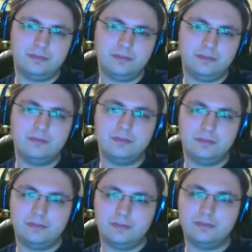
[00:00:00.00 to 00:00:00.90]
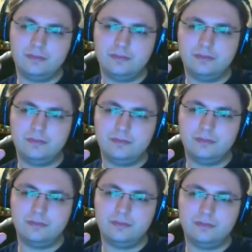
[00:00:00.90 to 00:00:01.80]

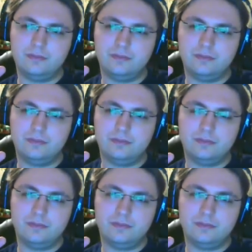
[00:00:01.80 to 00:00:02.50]
The person shown says nothing.